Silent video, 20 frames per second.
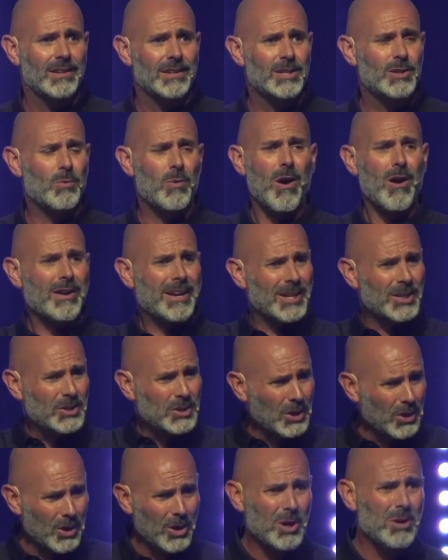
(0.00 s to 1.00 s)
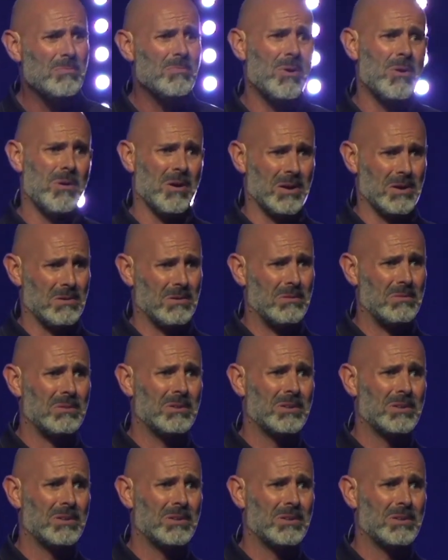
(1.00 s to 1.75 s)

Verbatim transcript: You walk in turmoil